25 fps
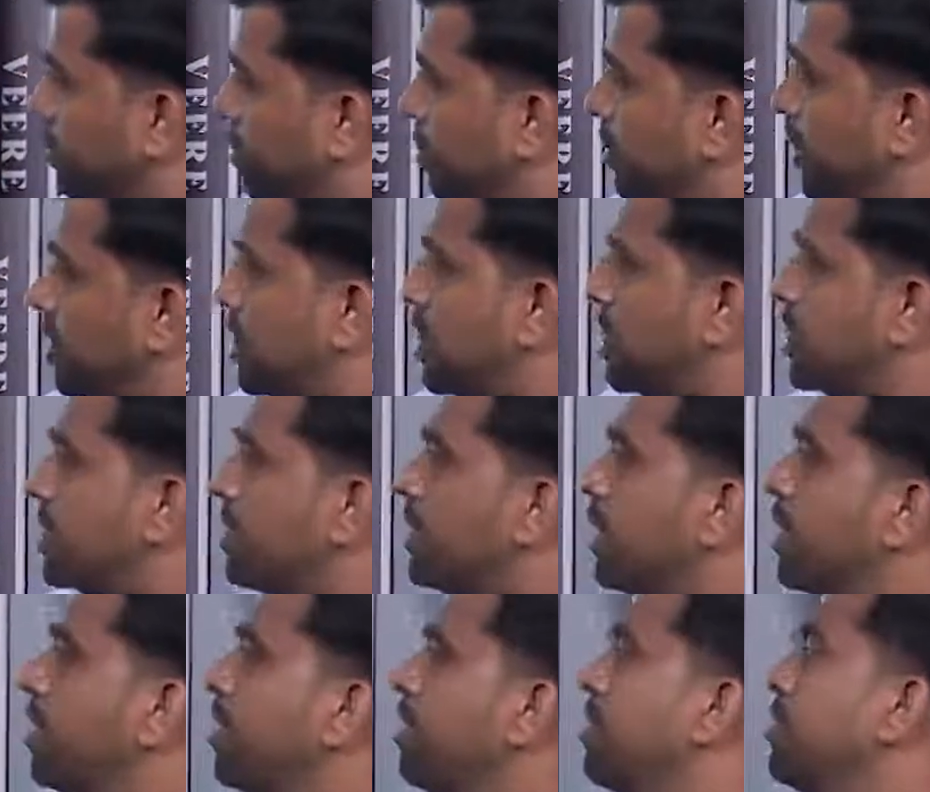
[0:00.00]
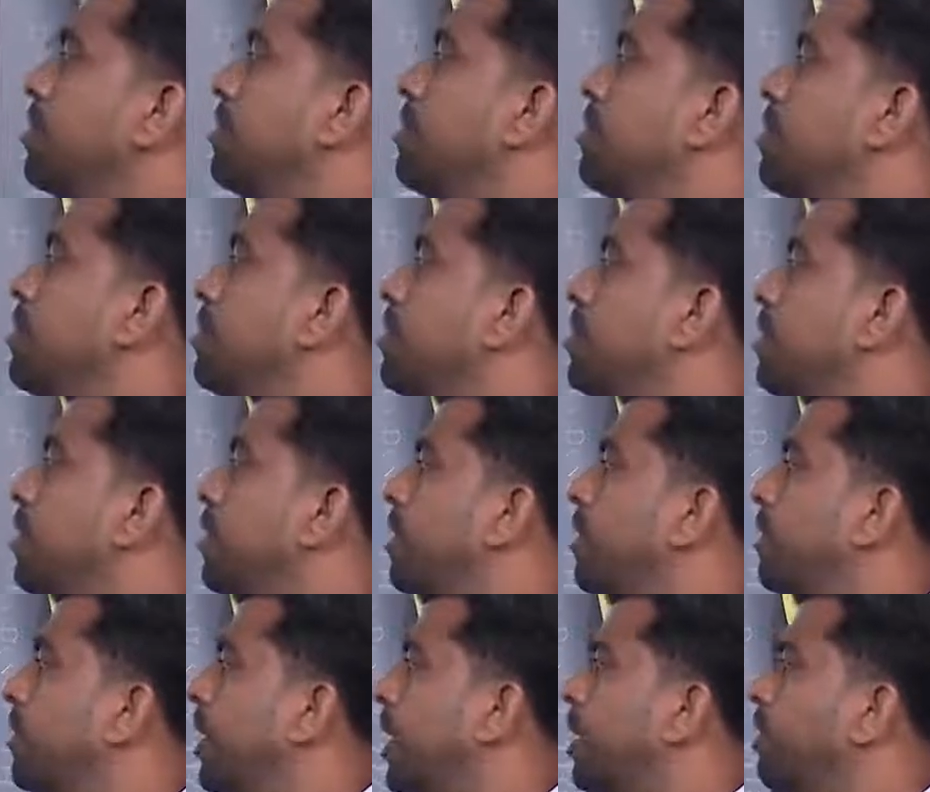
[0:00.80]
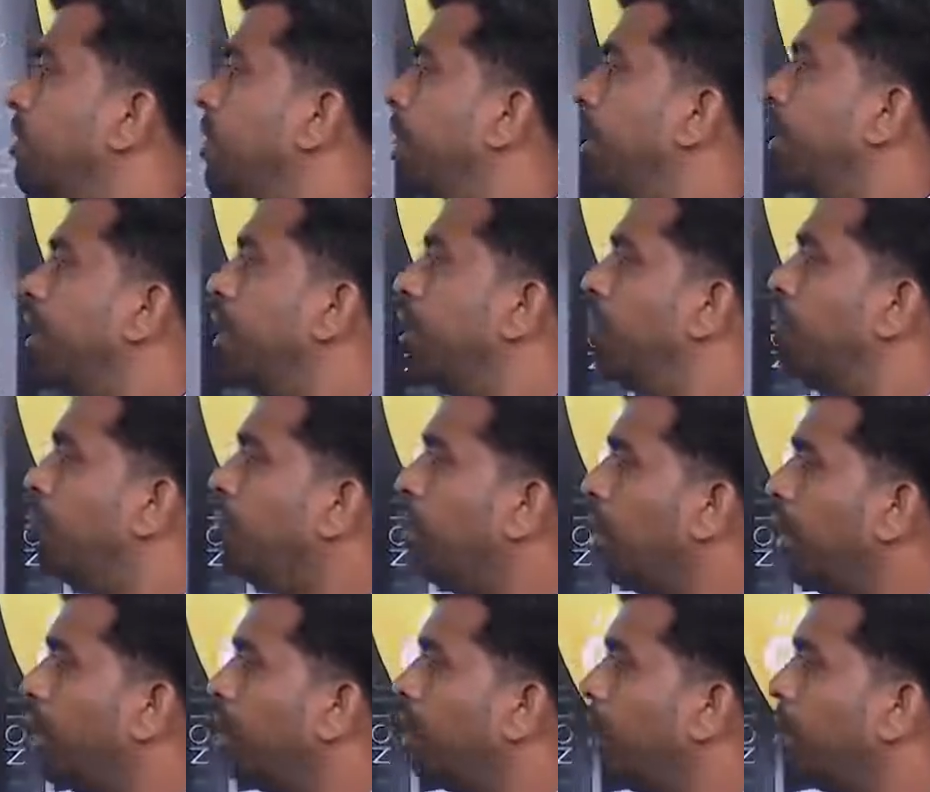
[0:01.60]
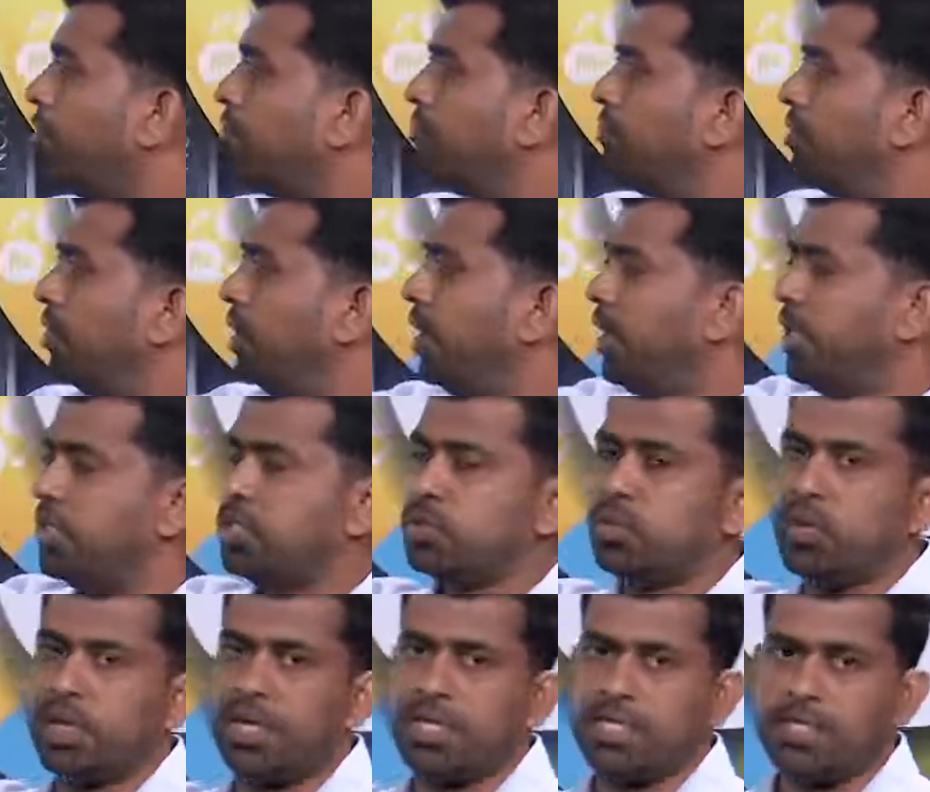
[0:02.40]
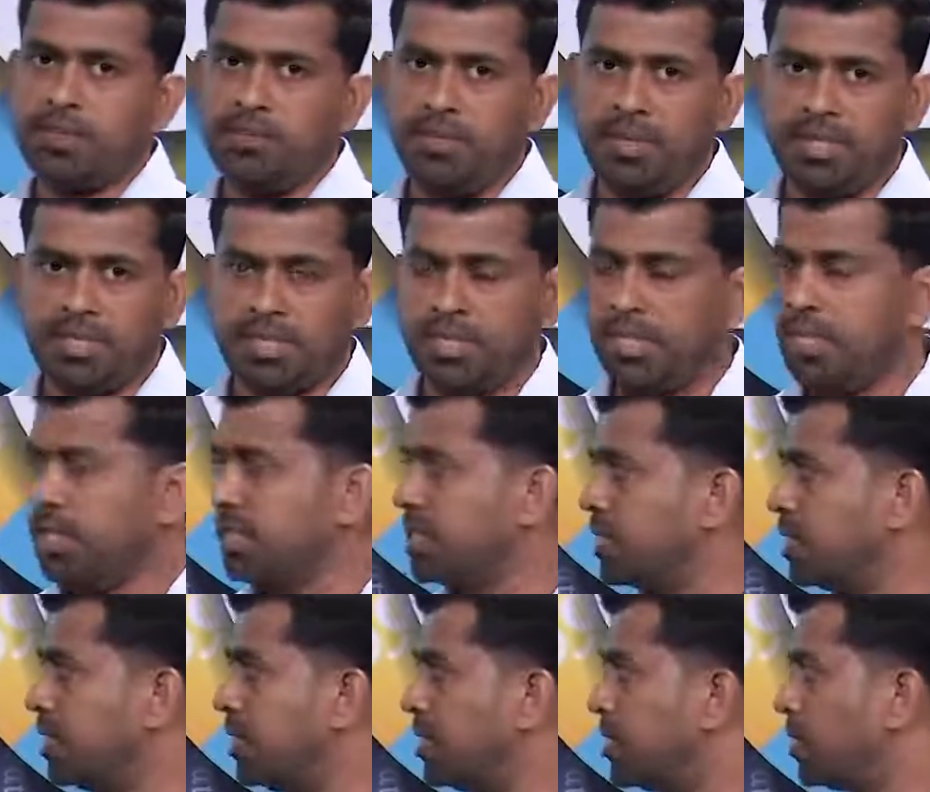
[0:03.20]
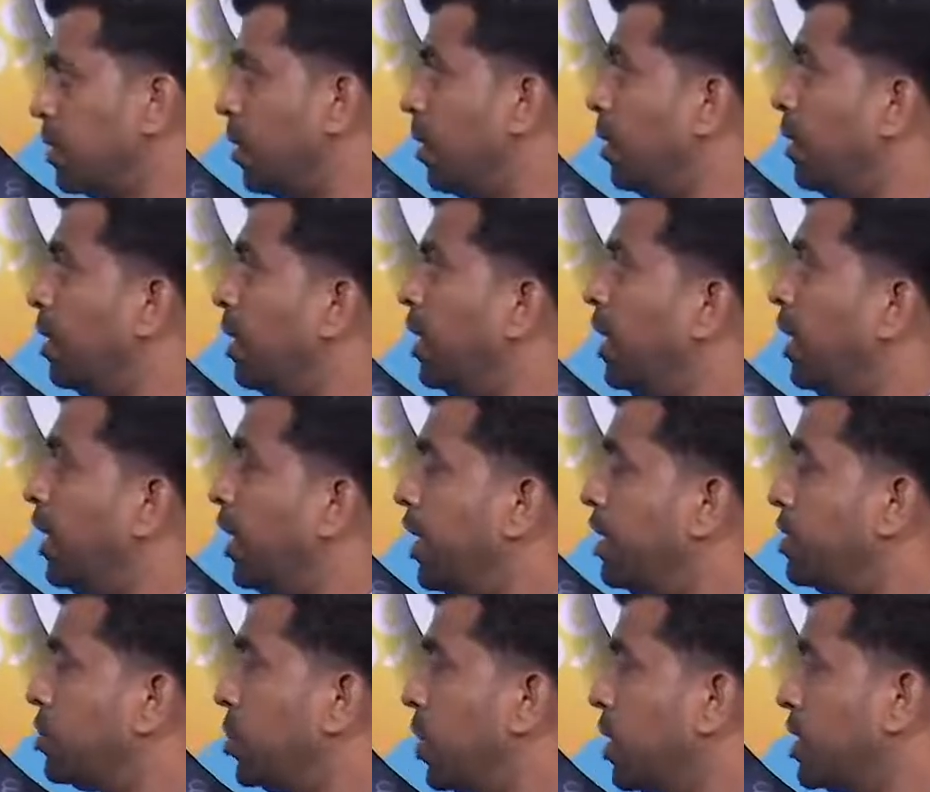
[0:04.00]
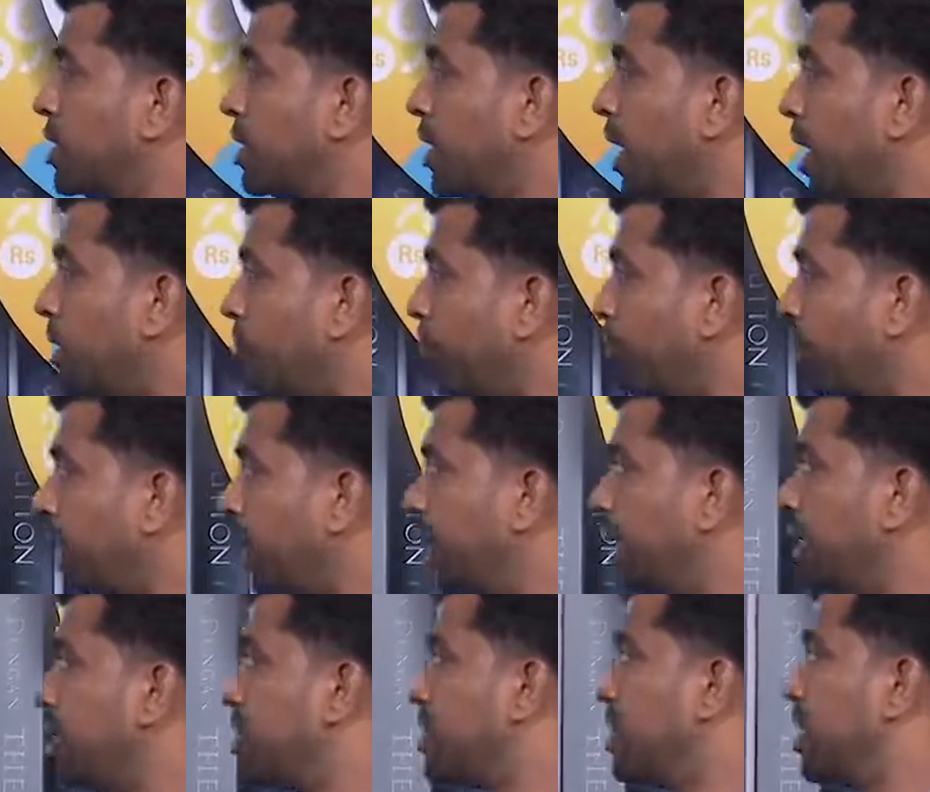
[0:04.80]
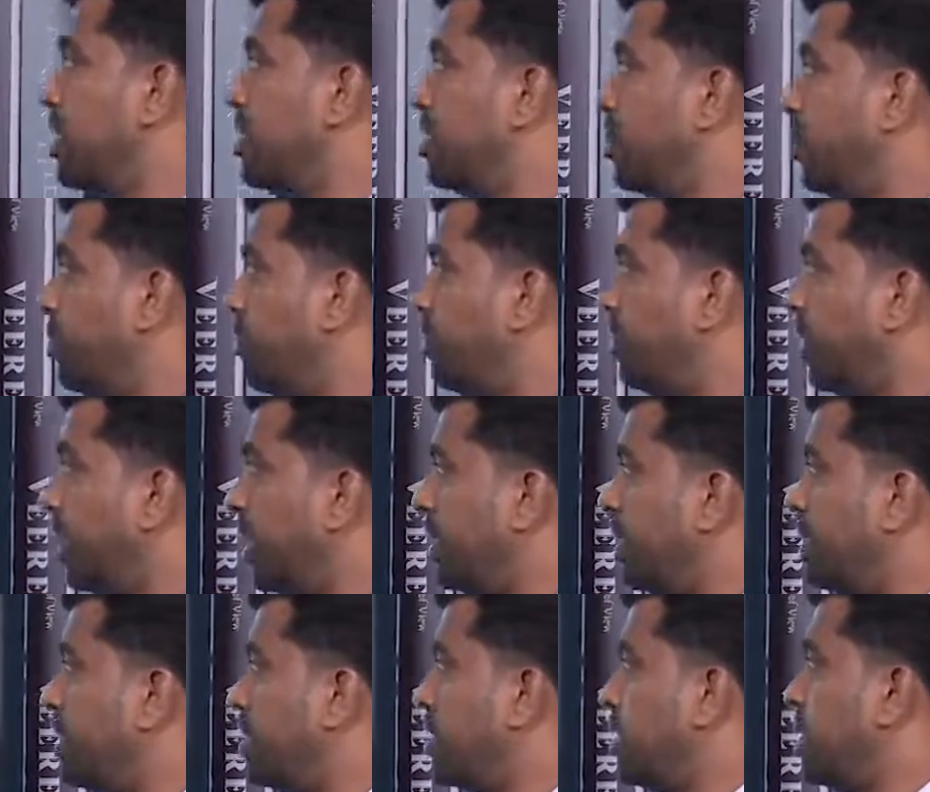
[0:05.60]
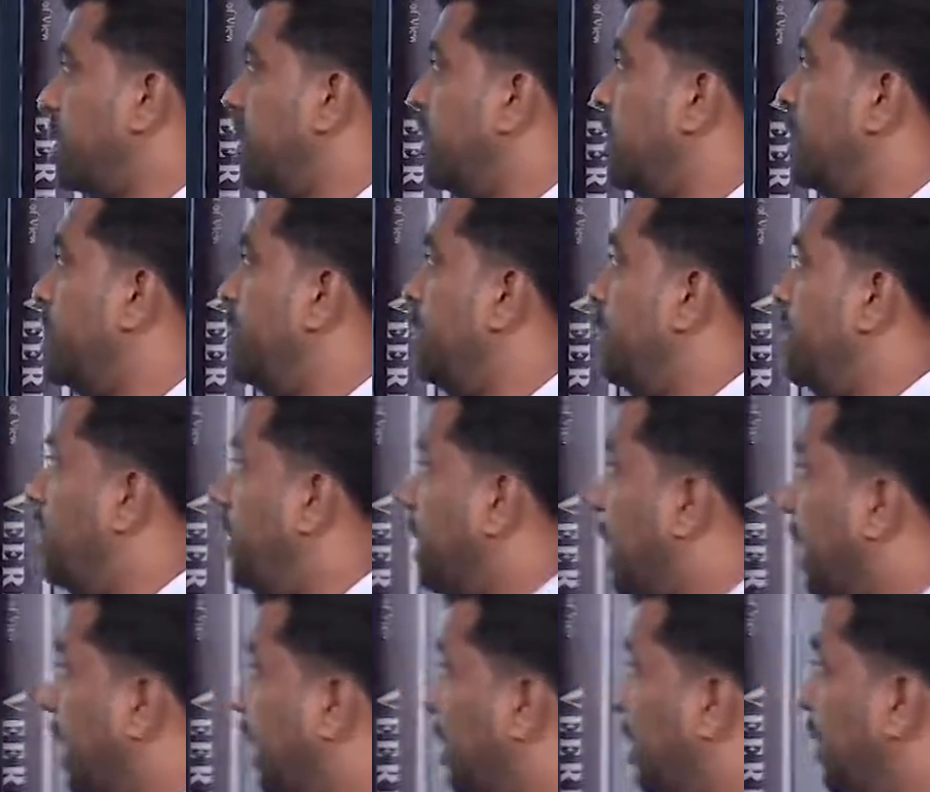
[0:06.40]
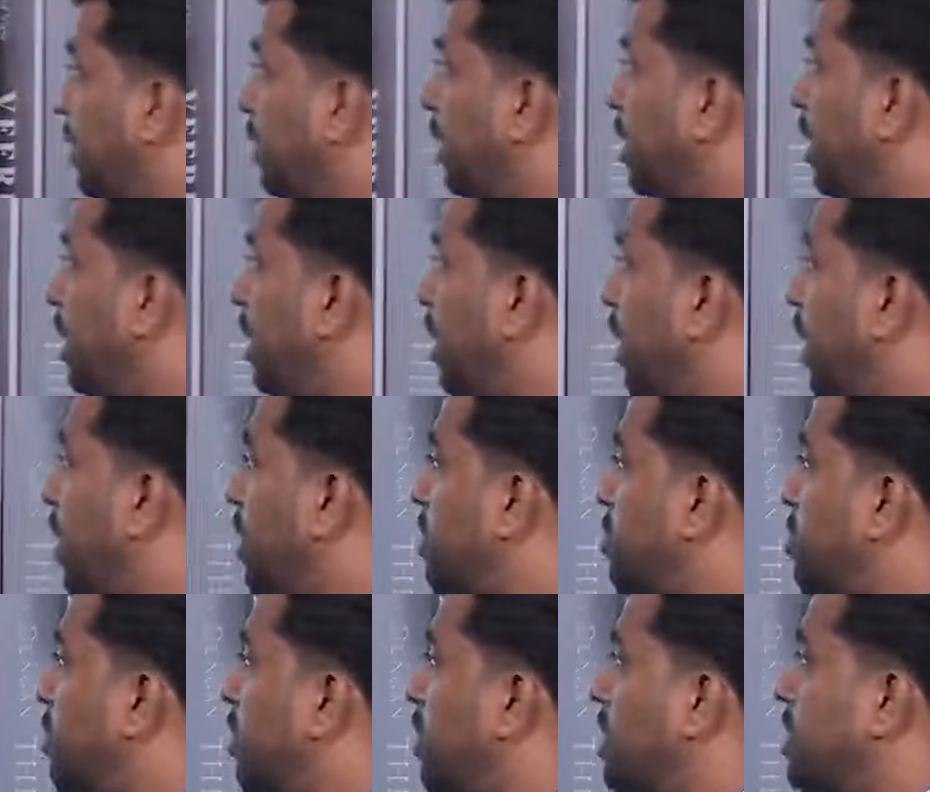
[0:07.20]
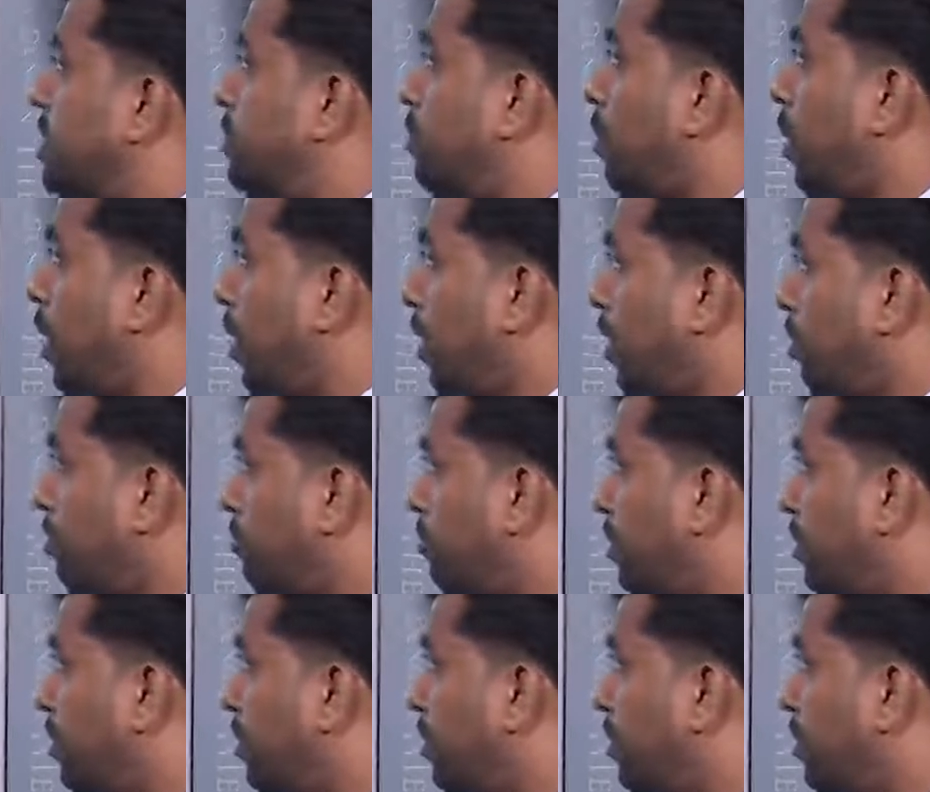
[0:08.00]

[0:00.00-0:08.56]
This is the regulatory body of insurance business. So insurance companies should register again in Insurance Board of